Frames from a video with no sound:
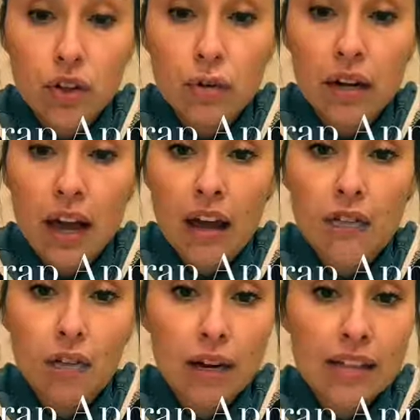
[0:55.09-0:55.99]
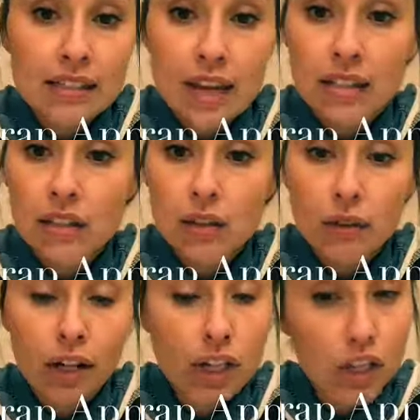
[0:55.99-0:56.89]
You want to have the right sizing, the
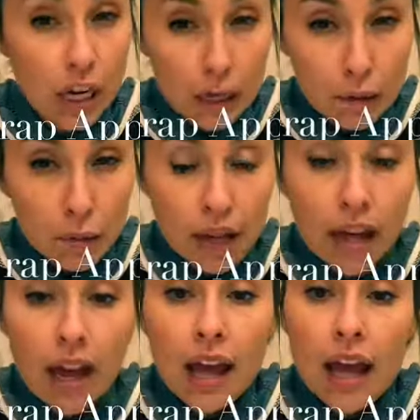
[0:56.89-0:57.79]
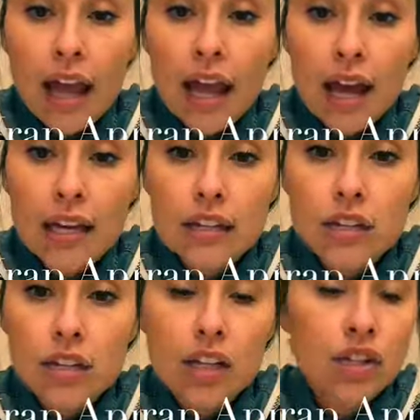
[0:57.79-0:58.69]
right shape,
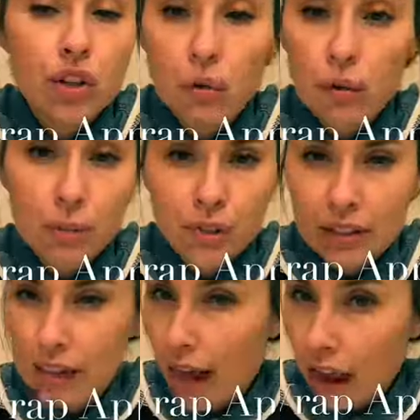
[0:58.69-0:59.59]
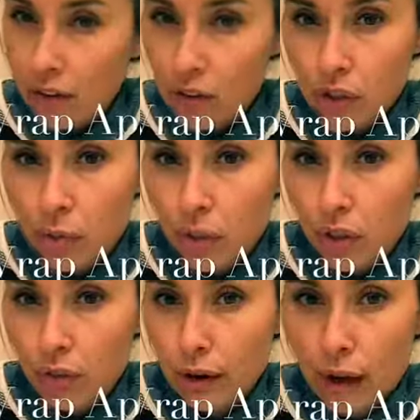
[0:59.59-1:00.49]
and because you don't want to be doing that after you put
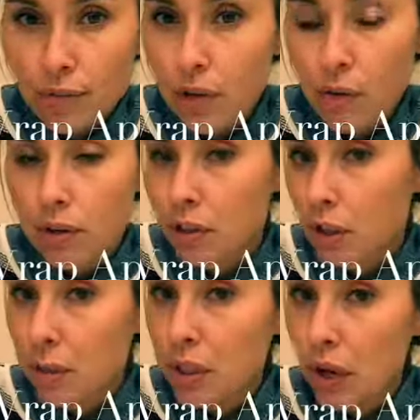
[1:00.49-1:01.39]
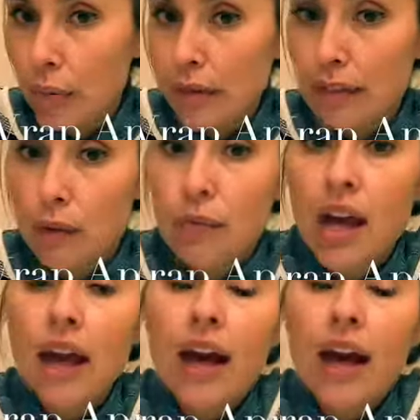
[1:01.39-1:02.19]
on your wraps, you don't want to try to be shaping them.